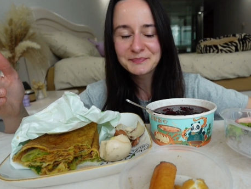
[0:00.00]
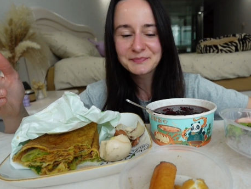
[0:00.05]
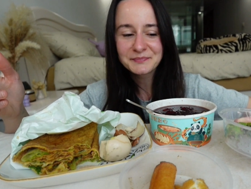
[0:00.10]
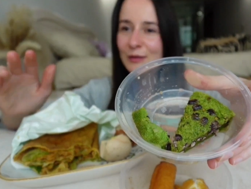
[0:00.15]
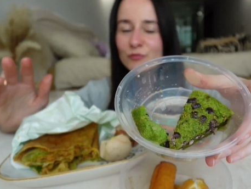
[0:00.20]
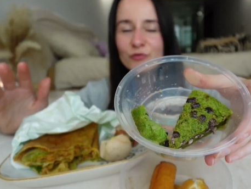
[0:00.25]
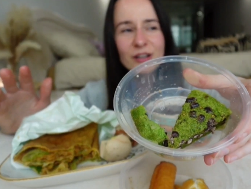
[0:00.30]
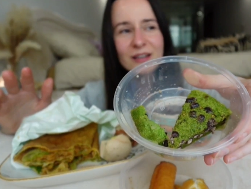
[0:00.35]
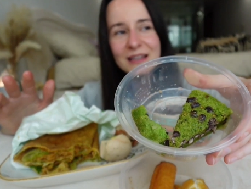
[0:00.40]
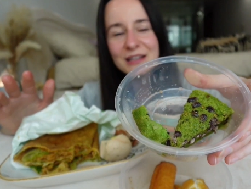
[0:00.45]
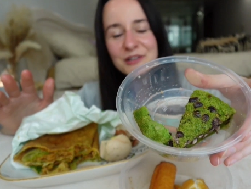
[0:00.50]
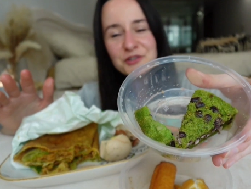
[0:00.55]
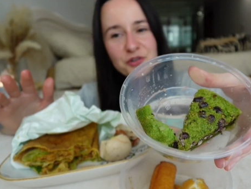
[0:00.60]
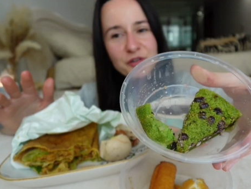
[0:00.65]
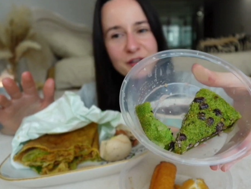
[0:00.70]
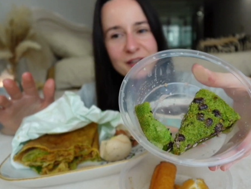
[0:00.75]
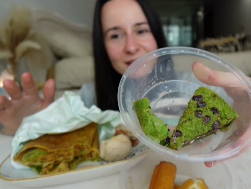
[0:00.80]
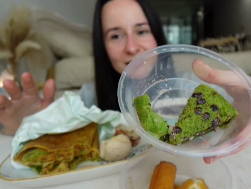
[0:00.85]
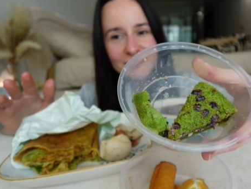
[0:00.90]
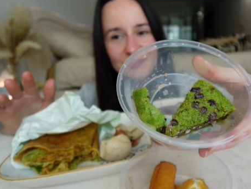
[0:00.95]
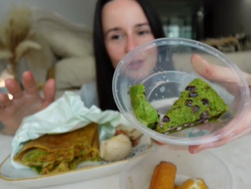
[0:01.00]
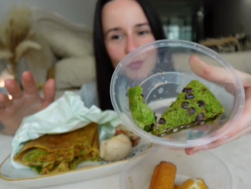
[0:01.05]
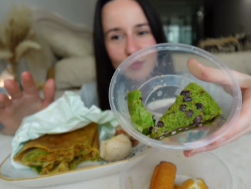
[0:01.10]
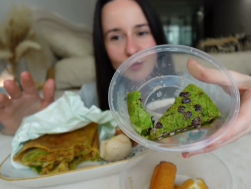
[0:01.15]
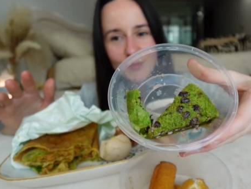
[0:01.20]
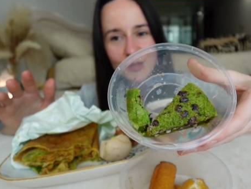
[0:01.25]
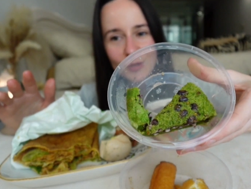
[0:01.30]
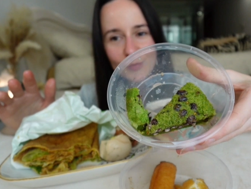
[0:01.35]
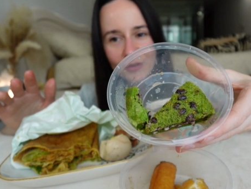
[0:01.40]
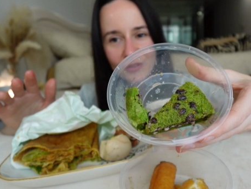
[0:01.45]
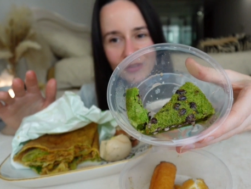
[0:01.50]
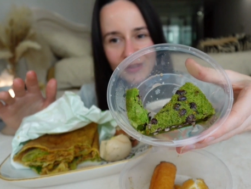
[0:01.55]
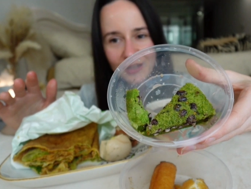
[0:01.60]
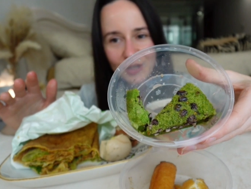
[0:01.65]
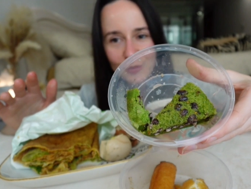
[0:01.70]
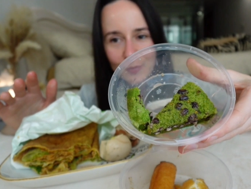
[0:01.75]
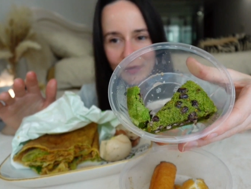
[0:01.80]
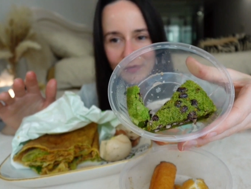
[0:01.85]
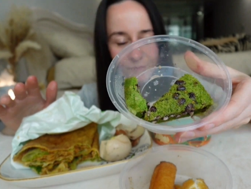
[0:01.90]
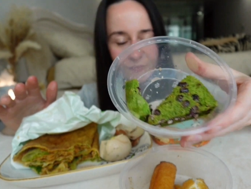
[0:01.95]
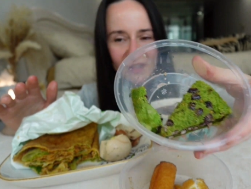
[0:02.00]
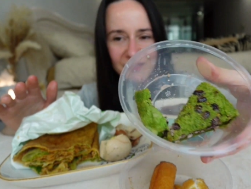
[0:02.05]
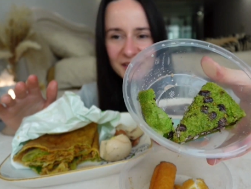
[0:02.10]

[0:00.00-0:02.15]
I'm really intrigued as to what people think about